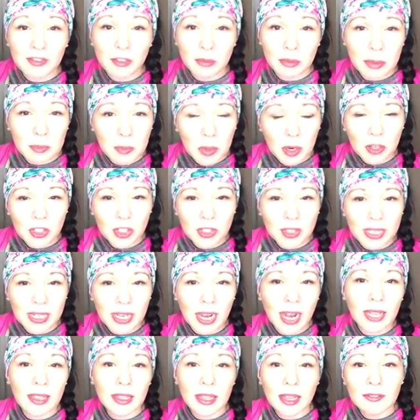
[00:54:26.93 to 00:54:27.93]
For me
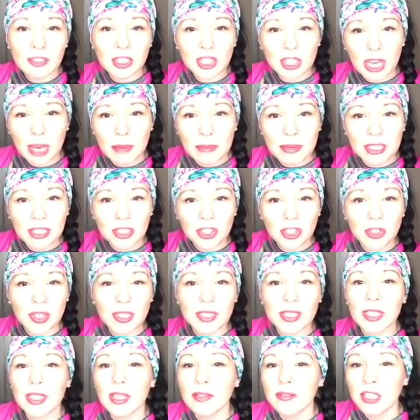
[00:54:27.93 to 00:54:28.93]
personally, I love shabby
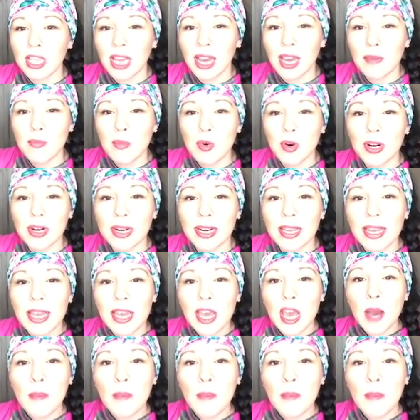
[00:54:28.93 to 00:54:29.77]
distress. I love time worn.